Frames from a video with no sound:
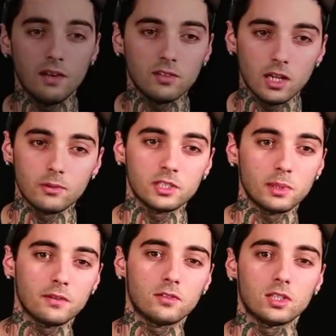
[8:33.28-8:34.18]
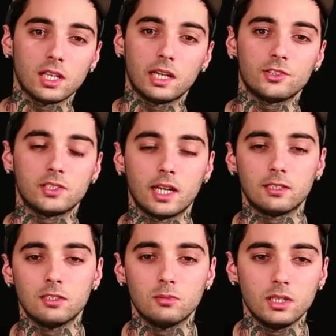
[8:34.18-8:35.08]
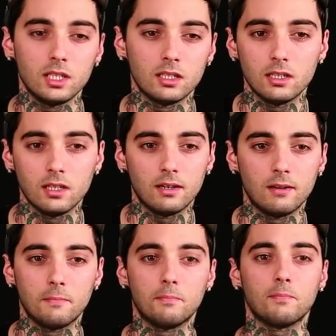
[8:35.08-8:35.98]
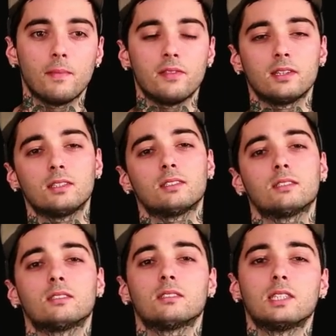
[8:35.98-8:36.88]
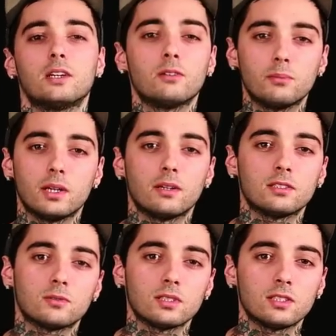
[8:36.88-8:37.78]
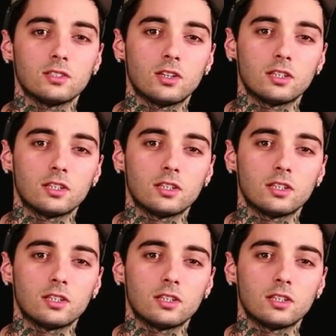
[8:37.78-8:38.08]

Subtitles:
I have a lot of respect for the guys who tattoo me. I think Terry Ribeiro is a really good